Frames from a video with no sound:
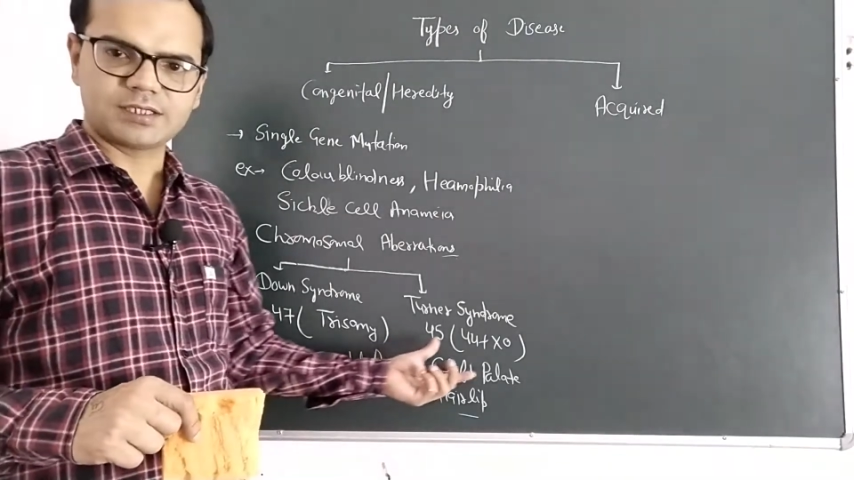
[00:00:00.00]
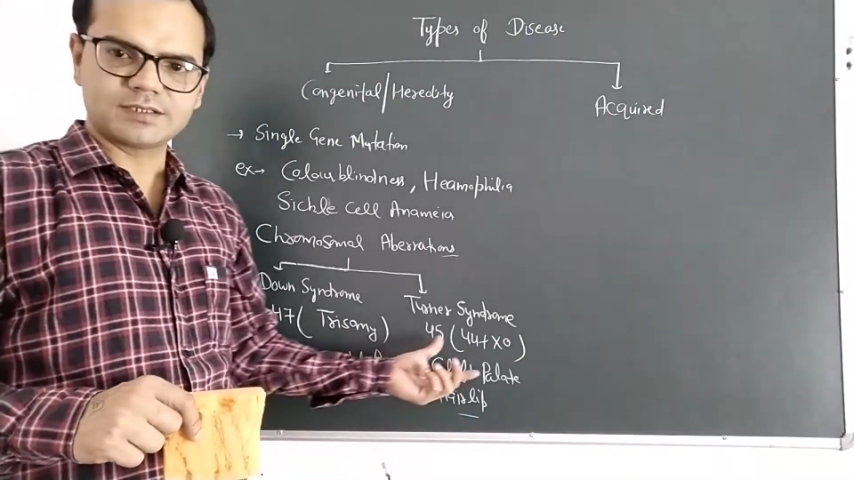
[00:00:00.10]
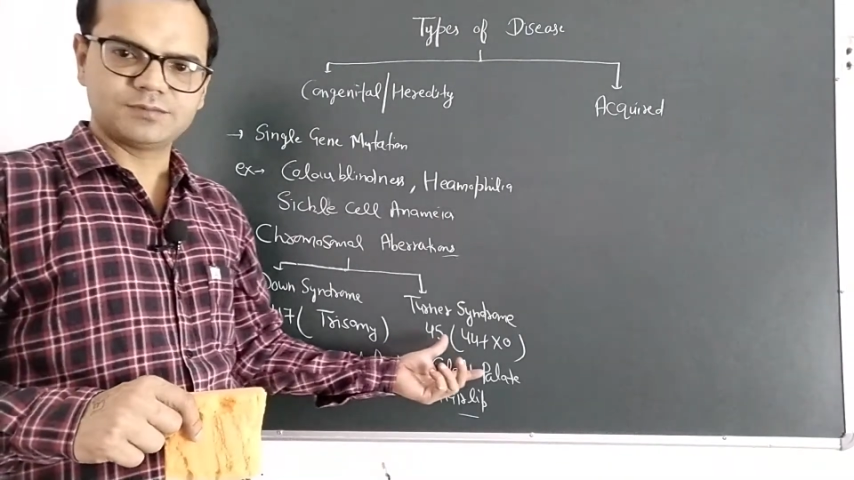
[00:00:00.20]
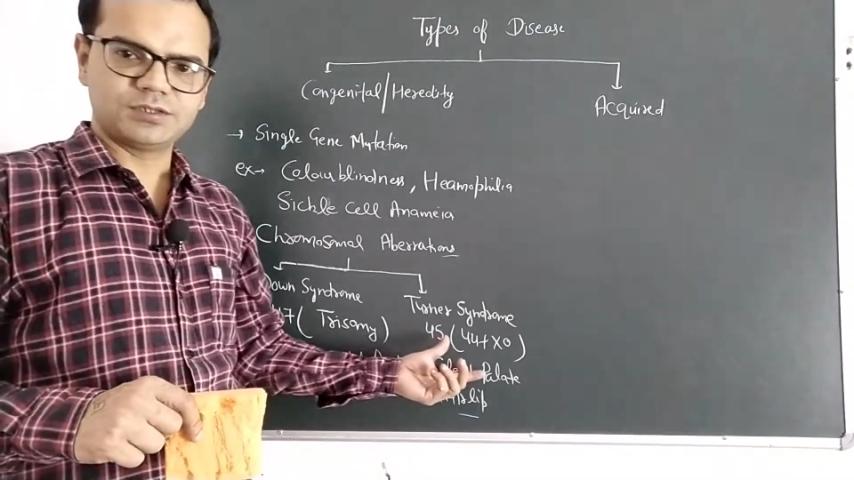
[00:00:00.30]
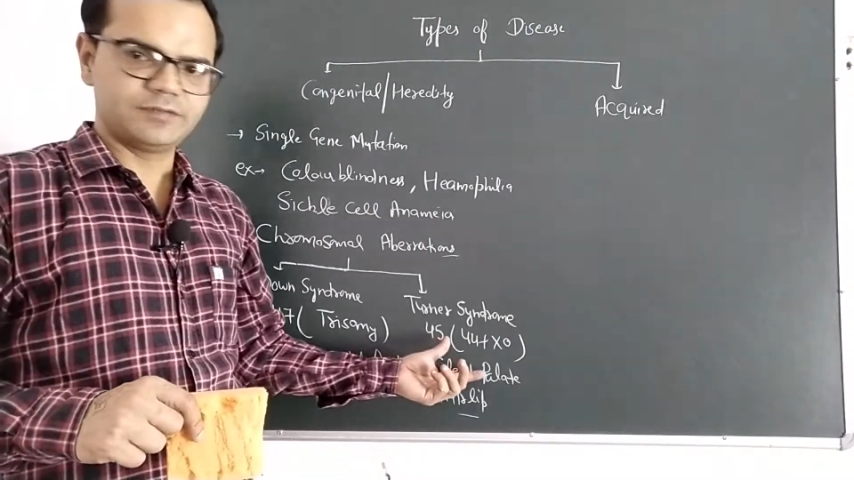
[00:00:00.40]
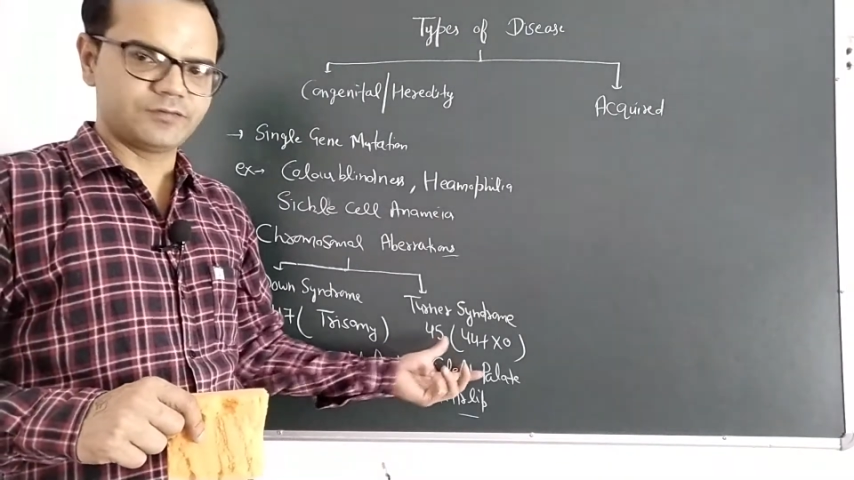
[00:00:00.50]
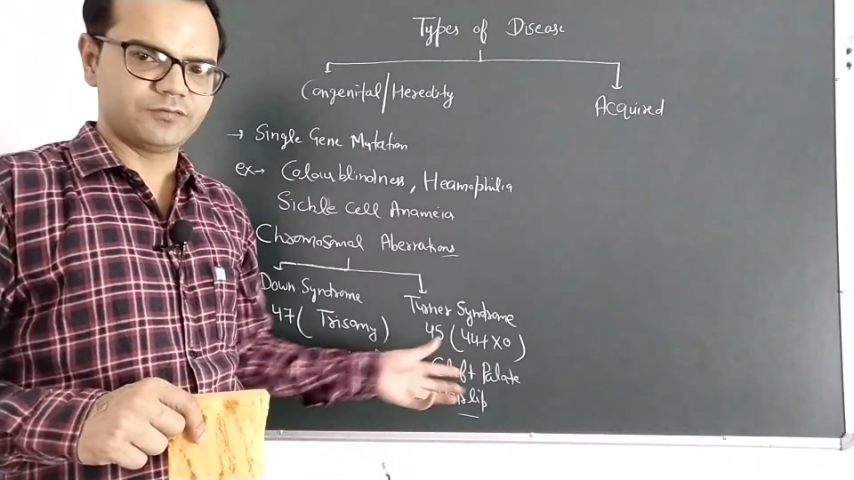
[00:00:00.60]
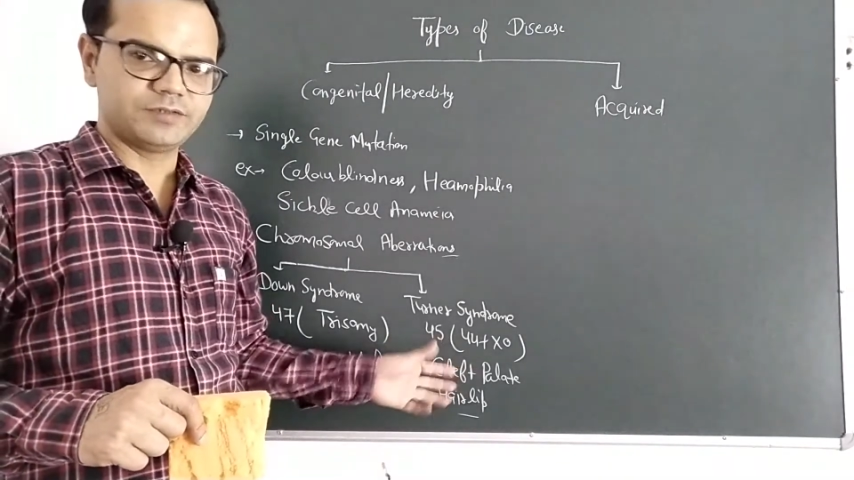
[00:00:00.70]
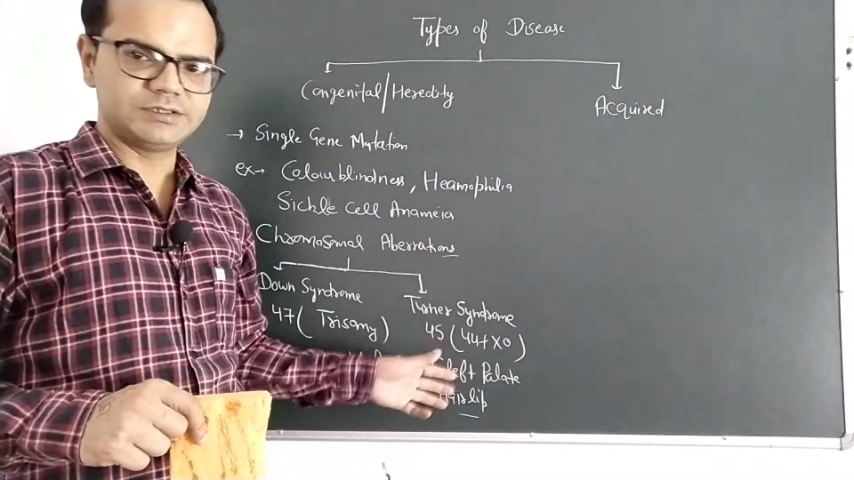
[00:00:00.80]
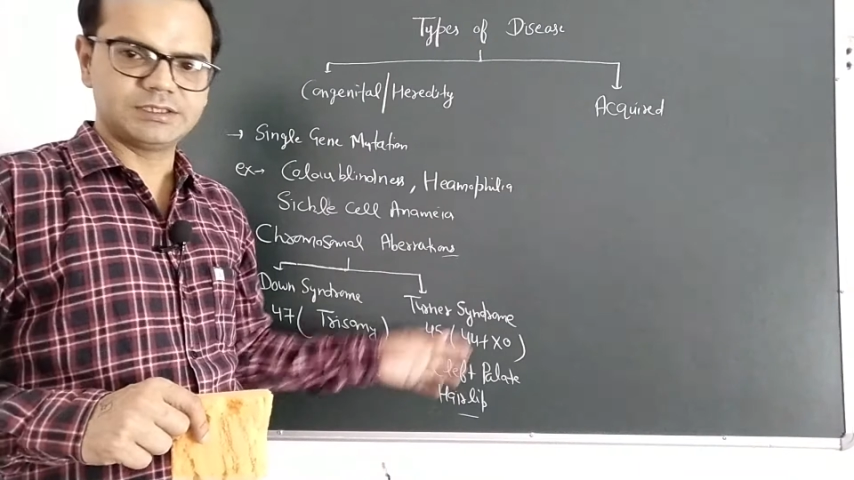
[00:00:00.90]
transmitted
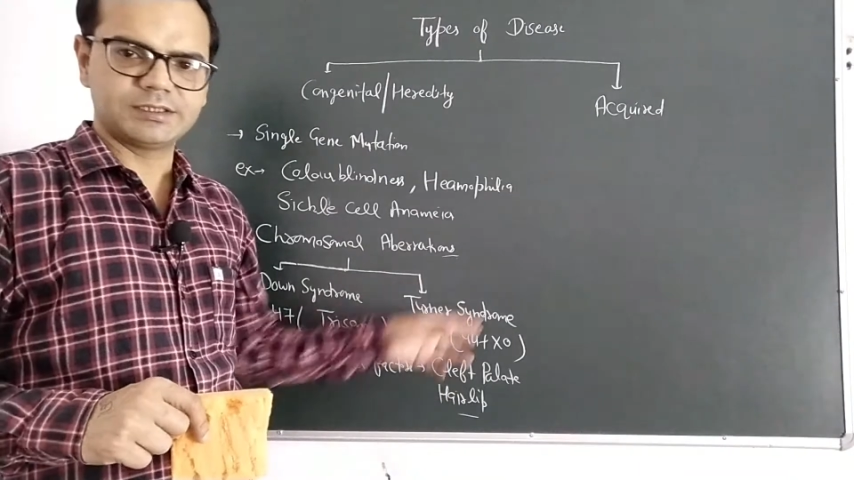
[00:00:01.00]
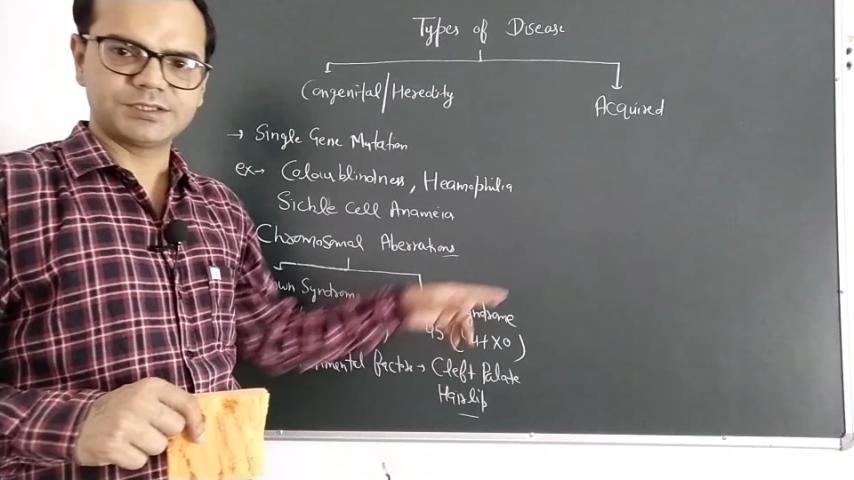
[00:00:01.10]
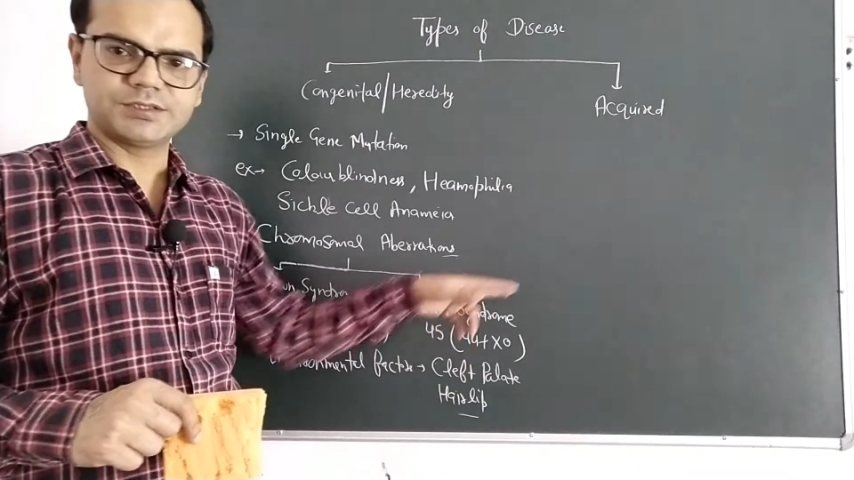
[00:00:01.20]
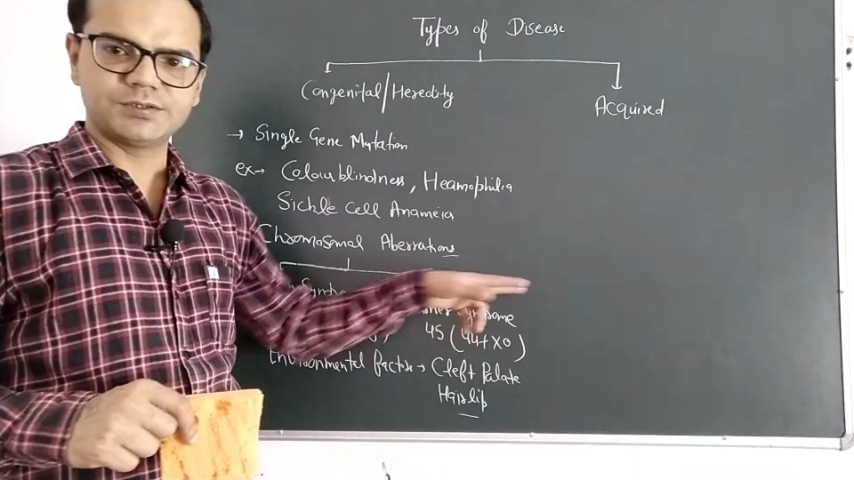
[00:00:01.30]
from one generation